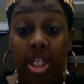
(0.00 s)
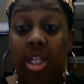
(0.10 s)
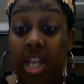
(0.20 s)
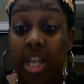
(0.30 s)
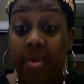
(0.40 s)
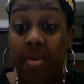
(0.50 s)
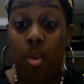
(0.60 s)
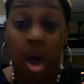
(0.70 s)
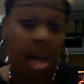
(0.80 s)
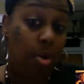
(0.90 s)
to live
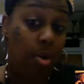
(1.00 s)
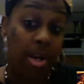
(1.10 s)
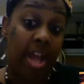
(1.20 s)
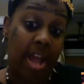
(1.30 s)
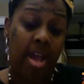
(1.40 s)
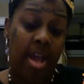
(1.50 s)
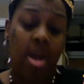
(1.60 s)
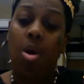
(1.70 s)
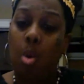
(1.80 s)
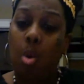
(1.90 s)
and wallow in that,
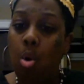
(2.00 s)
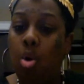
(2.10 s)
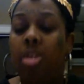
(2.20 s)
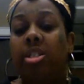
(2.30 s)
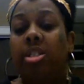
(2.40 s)
or to